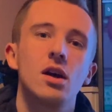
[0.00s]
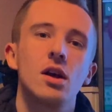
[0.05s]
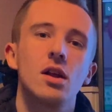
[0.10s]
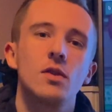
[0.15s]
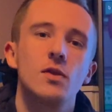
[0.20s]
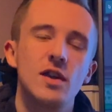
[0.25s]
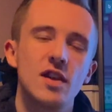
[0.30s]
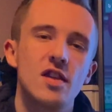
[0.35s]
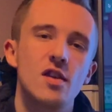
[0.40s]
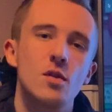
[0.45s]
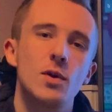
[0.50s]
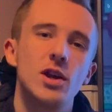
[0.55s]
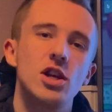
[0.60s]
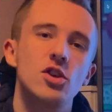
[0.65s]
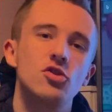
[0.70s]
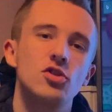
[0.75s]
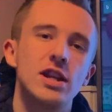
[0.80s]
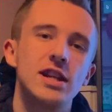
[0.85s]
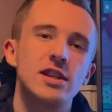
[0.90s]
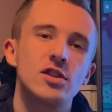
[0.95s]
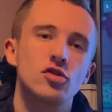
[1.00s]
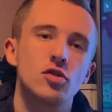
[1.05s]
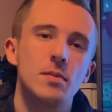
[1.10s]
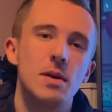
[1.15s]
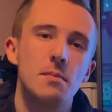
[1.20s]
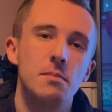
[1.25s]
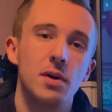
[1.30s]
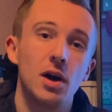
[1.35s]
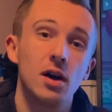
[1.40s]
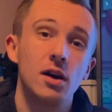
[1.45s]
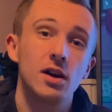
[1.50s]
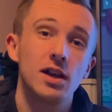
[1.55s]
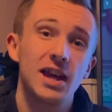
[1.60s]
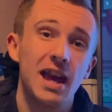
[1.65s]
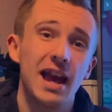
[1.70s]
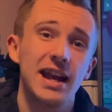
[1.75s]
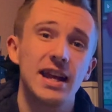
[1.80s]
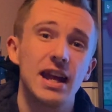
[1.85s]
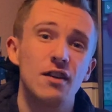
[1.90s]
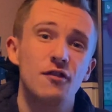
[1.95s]
This is where you need to remember
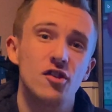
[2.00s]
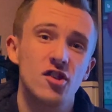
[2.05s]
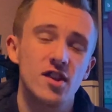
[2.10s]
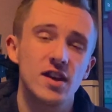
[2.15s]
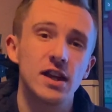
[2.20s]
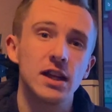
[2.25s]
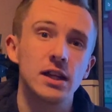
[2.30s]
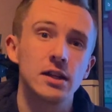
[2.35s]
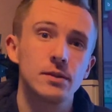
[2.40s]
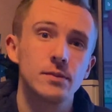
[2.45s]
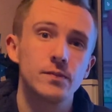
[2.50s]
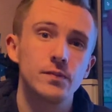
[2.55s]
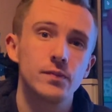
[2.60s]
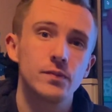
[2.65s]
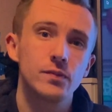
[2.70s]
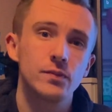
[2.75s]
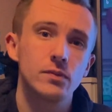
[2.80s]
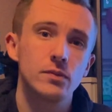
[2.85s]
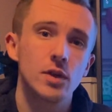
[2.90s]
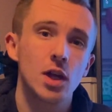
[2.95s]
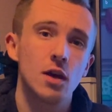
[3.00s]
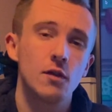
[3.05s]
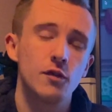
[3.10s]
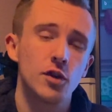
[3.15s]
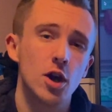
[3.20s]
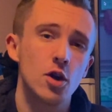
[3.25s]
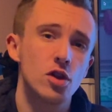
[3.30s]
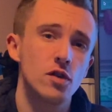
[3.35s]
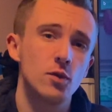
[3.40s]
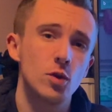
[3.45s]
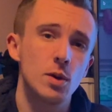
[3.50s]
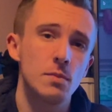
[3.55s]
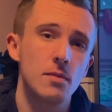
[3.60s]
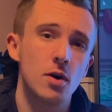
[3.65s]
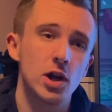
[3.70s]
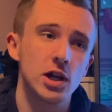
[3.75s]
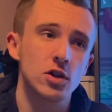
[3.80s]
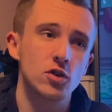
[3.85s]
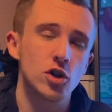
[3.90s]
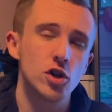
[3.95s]
KFC. For those of you in my
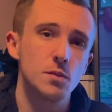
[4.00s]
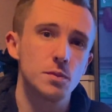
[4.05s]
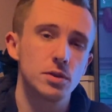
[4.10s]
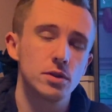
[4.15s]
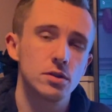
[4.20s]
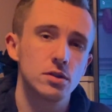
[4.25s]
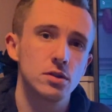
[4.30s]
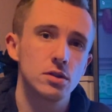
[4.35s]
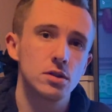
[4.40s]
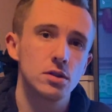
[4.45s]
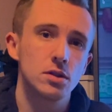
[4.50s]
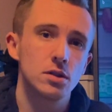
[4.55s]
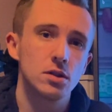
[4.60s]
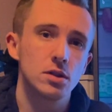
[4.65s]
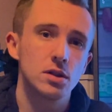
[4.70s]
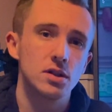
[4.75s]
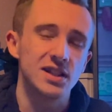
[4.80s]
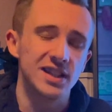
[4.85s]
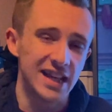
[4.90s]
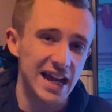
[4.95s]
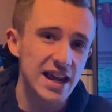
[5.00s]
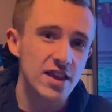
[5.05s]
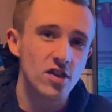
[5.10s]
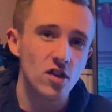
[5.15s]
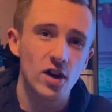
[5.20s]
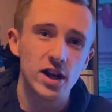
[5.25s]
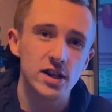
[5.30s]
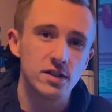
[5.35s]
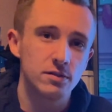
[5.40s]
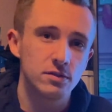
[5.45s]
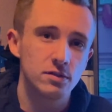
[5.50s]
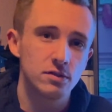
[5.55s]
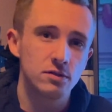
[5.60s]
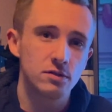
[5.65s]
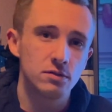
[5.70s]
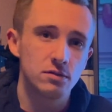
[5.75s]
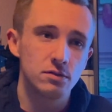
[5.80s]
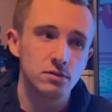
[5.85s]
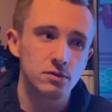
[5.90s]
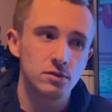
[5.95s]
group, yes, I
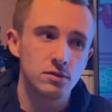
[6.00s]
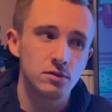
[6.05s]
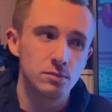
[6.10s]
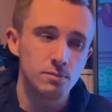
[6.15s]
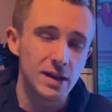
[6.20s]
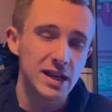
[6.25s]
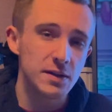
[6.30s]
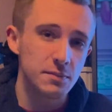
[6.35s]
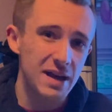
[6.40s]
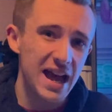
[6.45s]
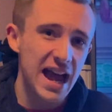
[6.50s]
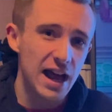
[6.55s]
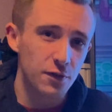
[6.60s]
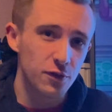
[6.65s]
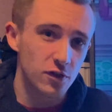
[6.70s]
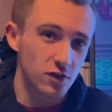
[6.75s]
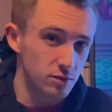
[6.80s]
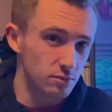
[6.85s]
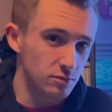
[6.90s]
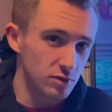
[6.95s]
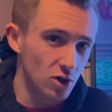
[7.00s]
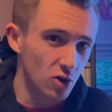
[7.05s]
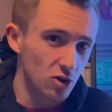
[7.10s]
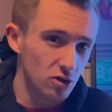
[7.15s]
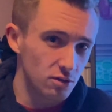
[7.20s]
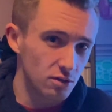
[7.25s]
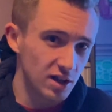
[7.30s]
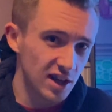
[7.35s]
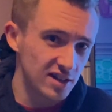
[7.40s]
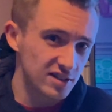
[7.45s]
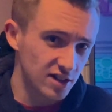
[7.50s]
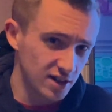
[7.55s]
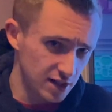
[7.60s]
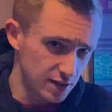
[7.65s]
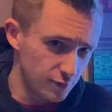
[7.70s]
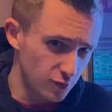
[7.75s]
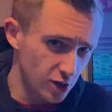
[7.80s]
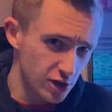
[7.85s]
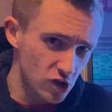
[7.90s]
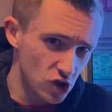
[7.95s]
mean maths and not Kentucky
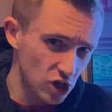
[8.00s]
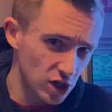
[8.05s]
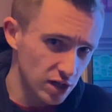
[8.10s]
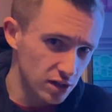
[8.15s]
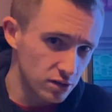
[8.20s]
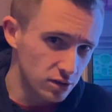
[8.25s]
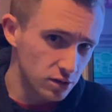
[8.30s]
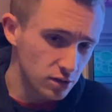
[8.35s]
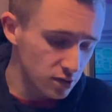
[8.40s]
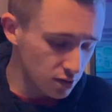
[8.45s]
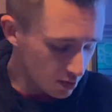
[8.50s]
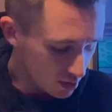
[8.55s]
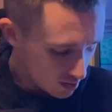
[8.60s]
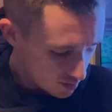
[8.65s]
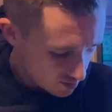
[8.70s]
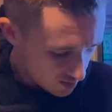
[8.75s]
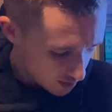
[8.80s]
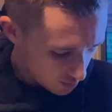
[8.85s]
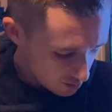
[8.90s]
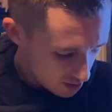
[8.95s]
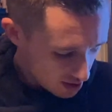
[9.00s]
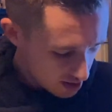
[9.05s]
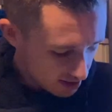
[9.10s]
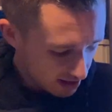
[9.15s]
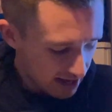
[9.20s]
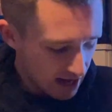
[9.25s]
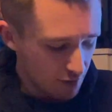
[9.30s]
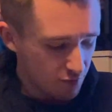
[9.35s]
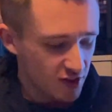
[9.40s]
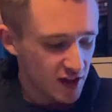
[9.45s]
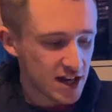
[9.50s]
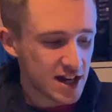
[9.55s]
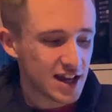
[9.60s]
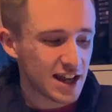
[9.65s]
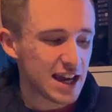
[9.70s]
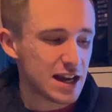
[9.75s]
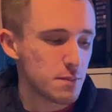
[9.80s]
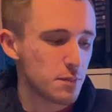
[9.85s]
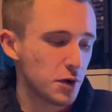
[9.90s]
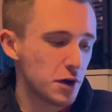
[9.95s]
Fried Chicken. So KFC,
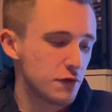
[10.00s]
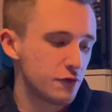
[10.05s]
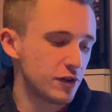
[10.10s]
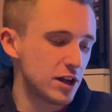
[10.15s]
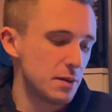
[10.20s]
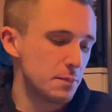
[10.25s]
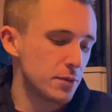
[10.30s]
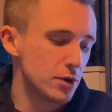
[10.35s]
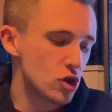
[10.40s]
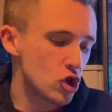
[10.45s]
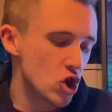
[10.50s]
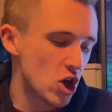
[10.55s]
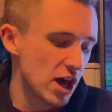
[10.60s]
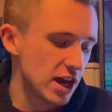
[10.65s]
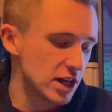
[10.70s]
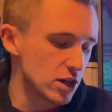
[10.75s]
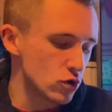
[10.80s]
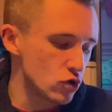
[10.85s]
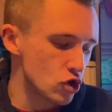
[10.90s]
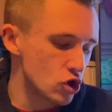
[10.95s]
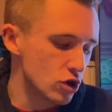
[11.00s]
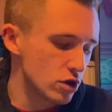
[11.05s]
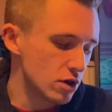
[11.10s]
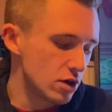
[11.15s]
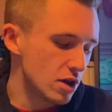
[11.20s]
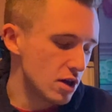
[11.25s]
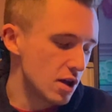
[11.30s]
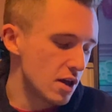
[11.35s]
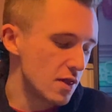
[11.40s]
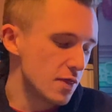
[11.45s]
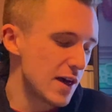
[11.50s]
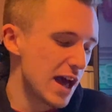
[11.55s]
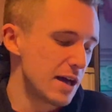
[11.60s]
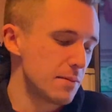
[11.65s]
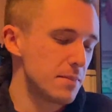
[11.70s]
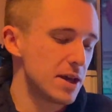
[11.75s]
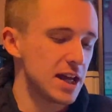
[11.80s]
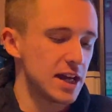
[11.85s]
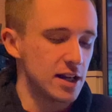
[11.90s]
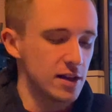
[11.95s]
keep, flip, change. That
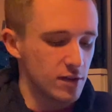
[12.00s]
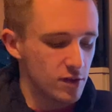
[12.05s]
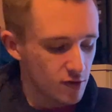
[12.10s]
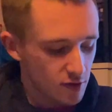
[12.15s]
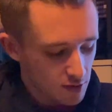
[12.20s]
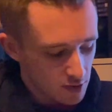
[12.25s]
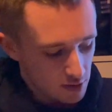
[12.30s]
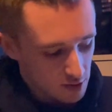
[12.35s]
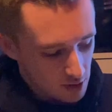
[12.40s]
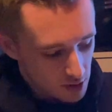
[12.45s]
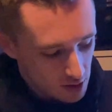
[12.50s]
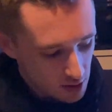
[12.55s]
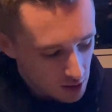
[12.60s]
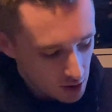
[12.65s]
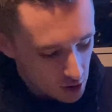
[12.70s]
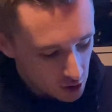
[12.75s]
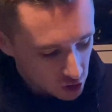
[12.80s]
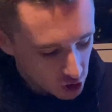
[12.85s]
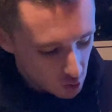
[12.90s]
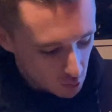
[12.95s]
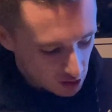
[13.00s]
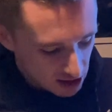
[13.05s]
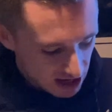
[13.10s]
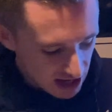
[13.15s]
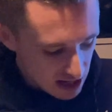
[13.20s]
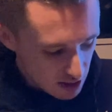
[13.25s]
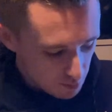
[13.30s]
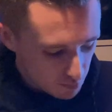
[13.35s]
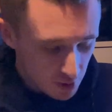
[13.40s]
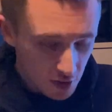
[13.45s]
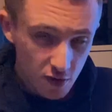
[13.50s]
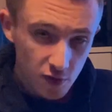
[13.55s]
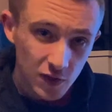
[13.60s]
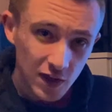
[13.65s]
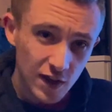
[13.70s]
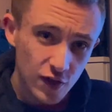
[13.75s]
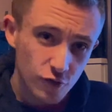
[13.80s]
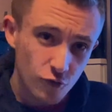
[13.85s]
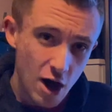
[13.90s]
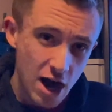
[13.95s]
means you keep
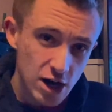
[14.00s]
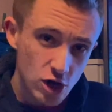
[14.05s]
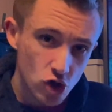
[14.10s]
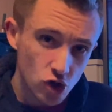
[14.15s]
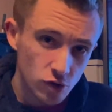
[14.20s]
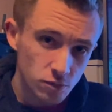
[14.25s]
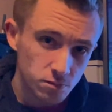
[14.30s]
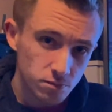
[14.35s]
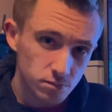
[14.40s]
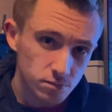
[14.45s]
this fraction.